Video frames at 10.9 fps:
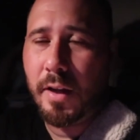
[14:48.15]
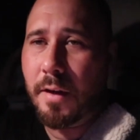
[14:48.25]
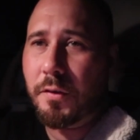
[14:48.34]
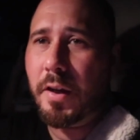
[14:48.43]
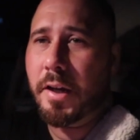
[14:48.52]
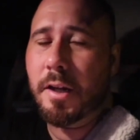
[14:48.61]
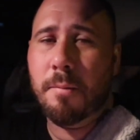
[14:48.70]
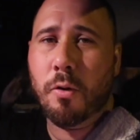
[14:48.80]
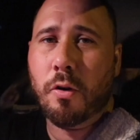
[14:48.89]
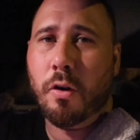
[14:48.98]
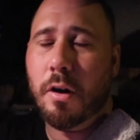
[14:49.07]
left
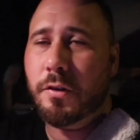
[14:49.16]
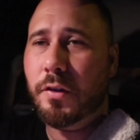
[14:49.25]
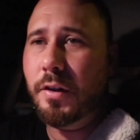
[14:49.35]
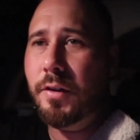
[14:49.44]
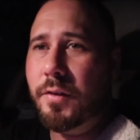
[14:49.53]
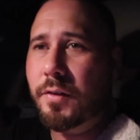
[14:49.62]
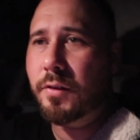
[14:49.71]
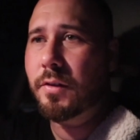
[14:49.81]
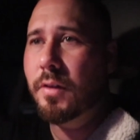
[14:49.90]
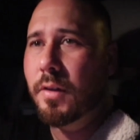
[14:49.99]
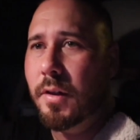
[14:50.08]
Animal Crossings.
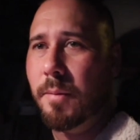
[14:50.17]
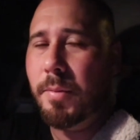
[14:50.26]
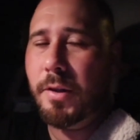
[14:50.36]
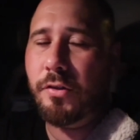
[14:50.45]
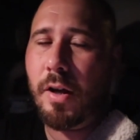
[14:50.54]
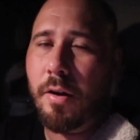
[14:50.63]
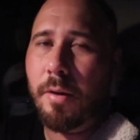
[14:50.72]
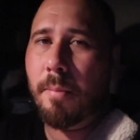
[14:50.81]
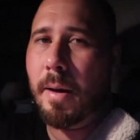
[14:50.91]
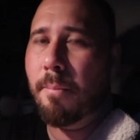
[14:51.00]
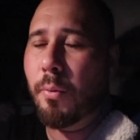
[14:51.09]
Big shout out to
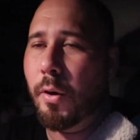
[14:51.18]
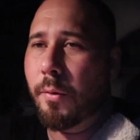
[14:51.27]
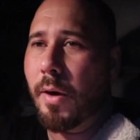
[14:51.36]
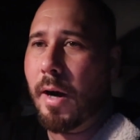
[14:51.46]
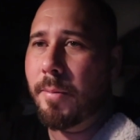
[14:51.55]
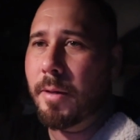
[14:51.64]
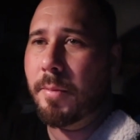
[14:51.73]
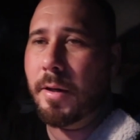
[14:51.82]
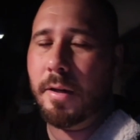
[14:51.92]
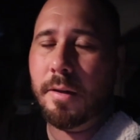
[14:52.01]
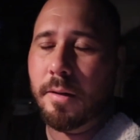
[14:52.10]
my boy Robbie,
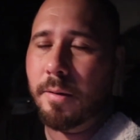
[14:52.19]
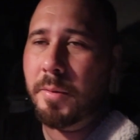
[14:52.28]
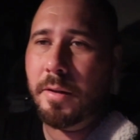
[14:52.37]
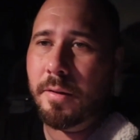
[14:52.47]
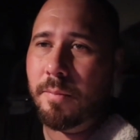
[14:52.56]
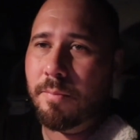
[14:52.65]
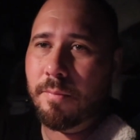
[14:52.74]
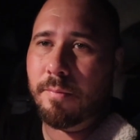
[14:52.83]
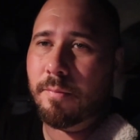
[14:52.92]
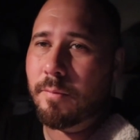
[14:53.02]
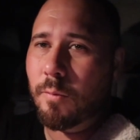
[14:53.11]
man. I
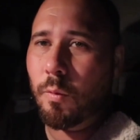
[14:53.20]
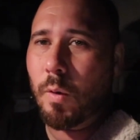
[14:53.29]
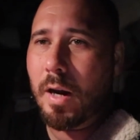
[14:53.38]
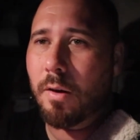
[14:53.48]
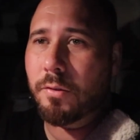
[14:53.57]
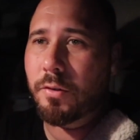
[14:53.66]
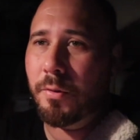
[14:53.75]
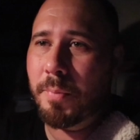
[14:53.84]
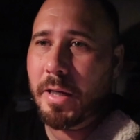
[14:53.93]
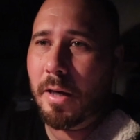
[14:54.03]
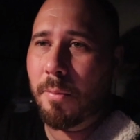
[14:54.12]
mean, wow, to
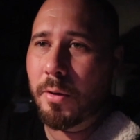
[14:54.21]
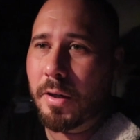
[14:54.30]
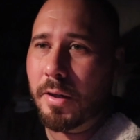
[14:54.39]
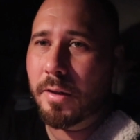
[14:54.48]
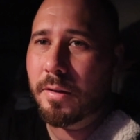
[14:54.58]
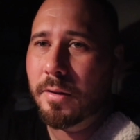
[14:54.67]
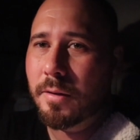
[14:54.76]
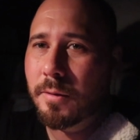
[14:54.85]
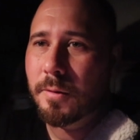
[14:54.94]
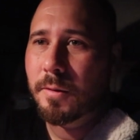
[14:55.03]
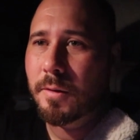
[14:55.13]
be able to
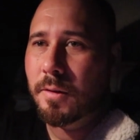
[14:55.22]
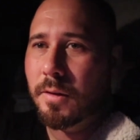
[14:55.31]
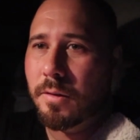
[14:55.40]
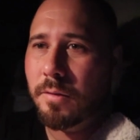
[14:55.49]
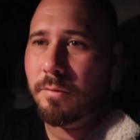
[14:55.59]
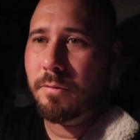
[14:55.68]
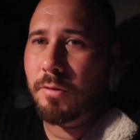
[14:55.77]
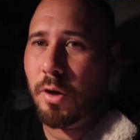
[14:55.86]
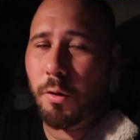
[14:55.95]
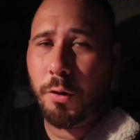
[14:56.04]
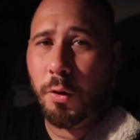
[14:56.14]

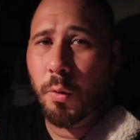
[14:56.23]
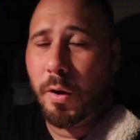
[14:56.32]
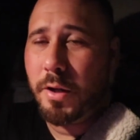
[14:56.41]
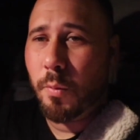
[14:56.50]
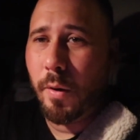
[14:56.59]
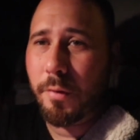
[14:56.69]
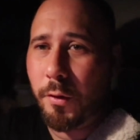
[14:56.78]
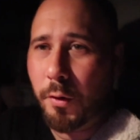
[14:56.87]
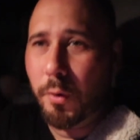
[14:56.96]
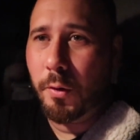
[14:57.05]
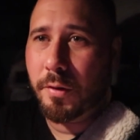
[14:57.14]
go through what he went
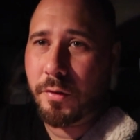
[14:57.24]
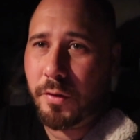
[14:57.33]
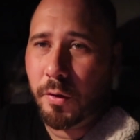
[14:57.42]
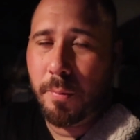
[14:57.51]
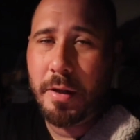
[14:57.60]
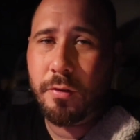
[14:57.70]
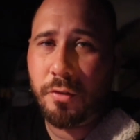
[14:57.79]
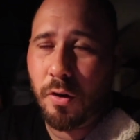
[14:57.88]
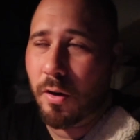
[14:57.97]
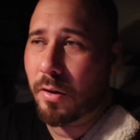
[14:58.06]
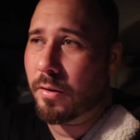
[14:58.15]
through and still be
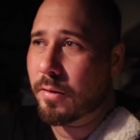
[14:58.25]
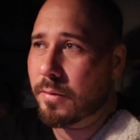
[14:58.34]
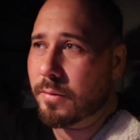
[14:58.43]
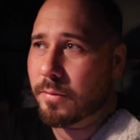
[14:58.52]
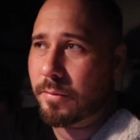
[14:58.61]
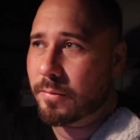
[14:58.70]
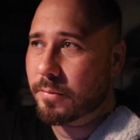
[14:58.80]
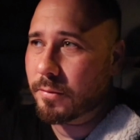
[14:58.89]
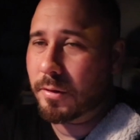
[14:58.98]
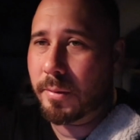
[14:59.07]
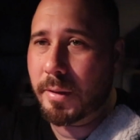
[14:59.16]

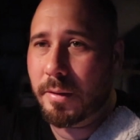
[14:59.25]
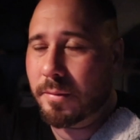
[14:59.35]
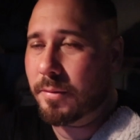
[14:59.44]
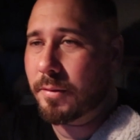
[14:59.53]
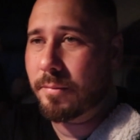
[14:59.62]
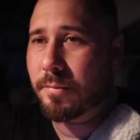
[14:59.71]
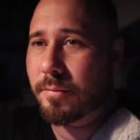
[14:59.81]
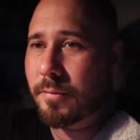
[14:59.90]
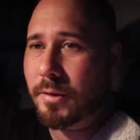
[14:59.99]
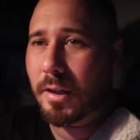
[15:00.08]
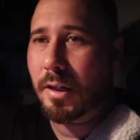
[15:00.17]
strong, I
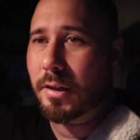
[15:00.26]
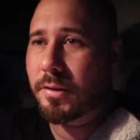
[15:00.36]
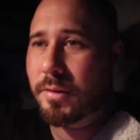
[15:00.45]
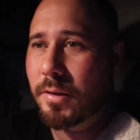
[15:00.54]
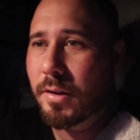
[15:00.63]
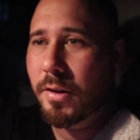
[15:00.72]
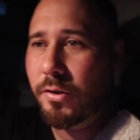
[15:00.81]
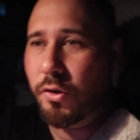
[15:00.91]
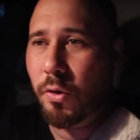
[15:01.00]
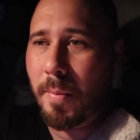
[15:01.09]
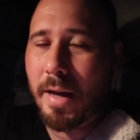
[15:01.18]
mean, gosh,
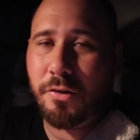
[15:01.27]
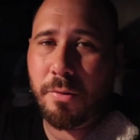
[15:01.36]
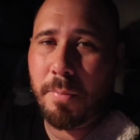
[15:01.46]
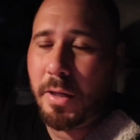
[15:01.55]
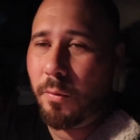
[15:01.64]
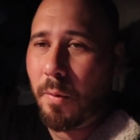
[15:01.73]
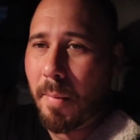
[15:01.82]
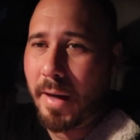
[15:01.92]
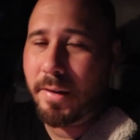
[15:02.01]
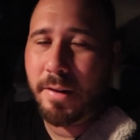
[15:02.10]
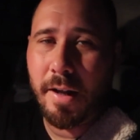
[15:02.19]
could you imagine being
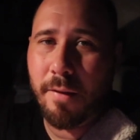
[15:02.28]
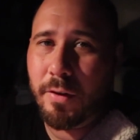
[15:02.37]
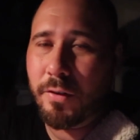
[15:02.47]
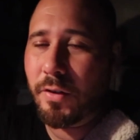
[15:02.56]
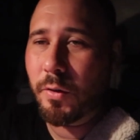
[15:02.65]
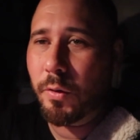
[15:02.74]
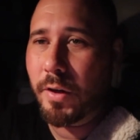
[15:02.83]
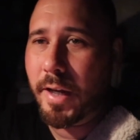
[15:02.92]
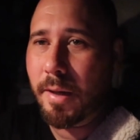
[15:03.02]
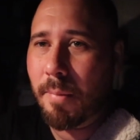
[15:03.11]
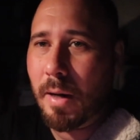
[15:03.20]
reminded every single
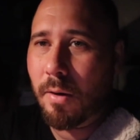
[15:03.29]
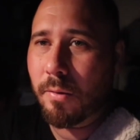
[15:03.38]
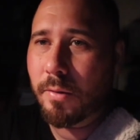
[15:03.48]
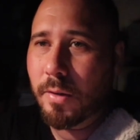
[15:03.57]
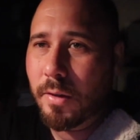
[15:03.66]
day about